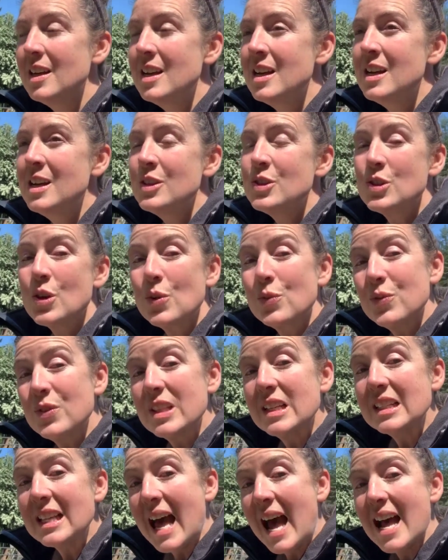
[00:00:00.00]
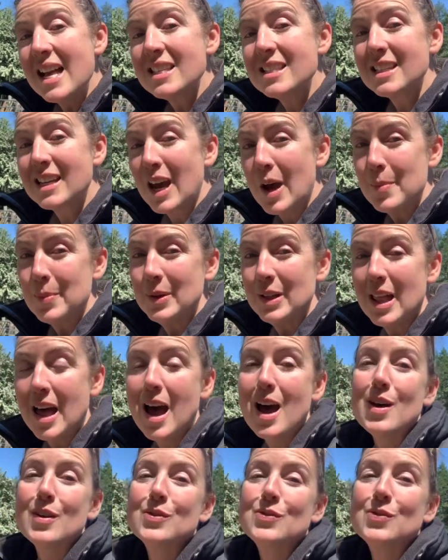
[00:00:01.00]
So for the last couple
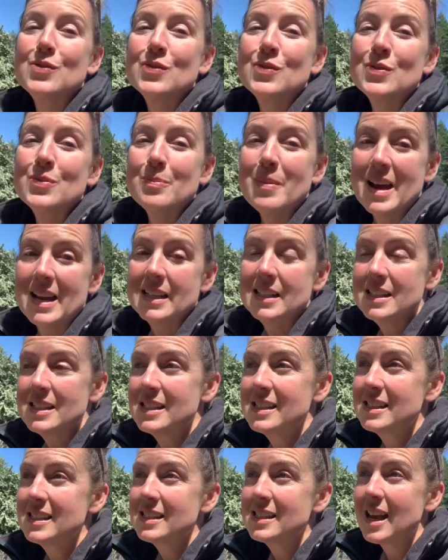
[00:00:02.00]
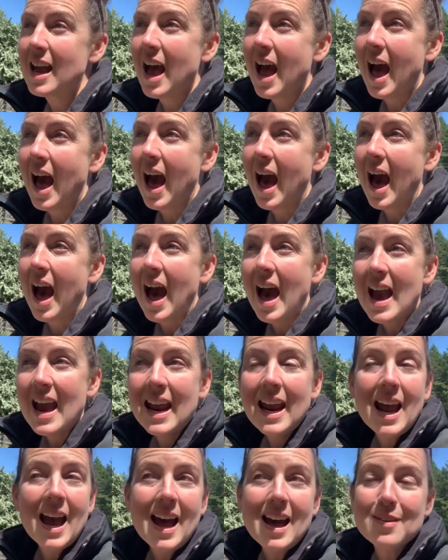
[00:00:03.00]
of months, I
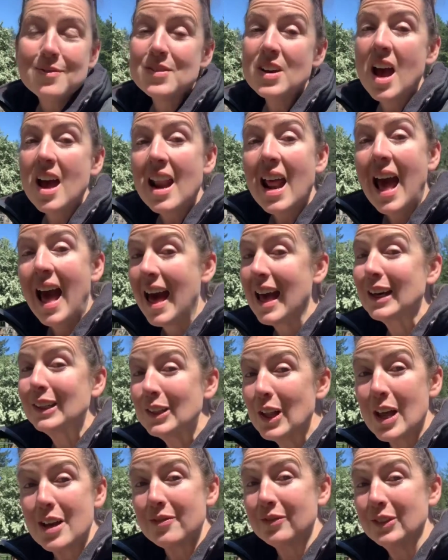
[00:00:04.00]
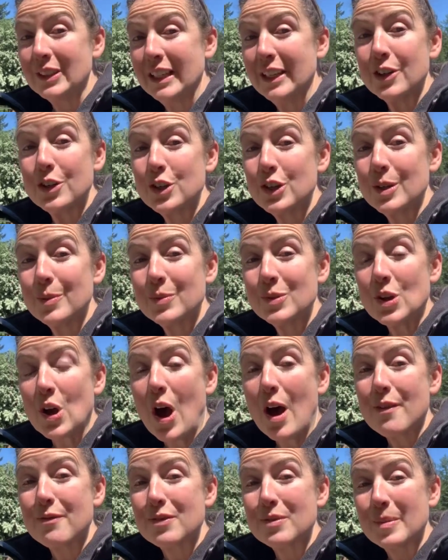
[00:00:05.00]
have not had a lot of leadership to
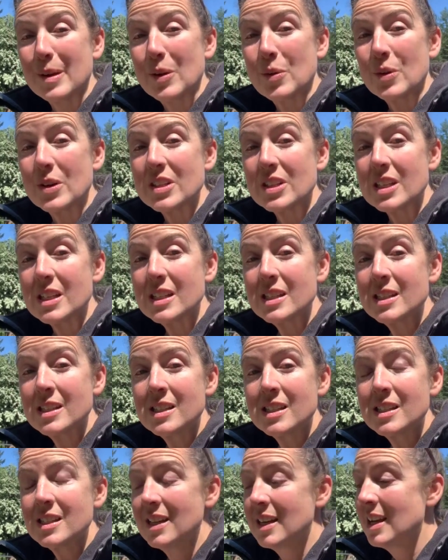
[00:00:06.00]
offer my horses.